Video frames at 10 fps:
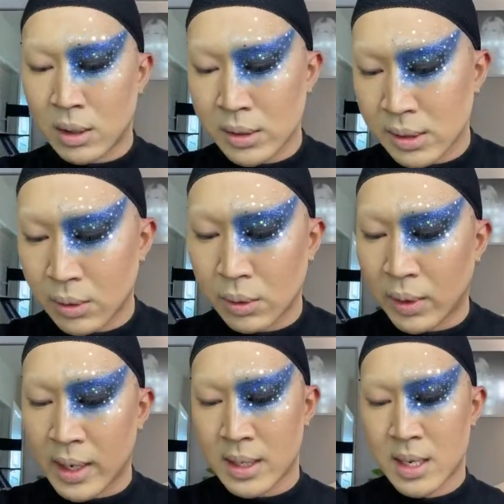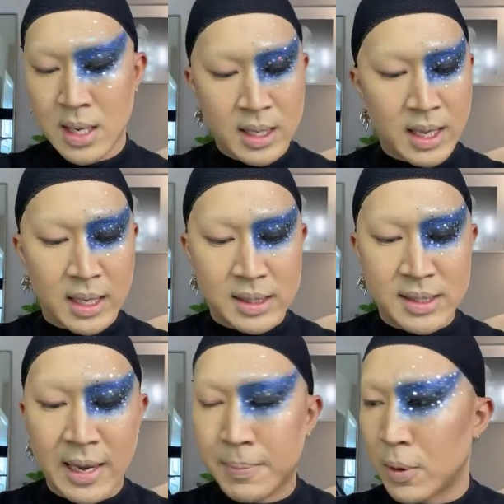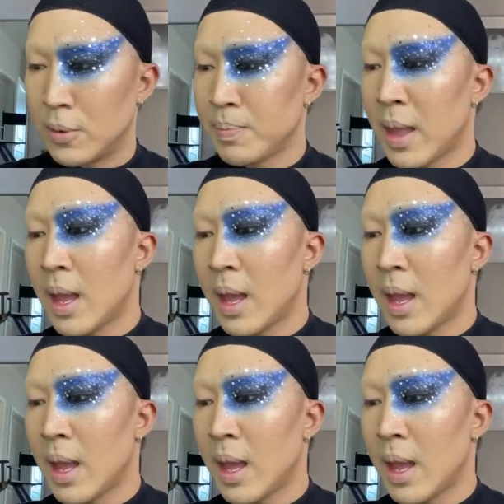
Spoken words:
also a great kit staple.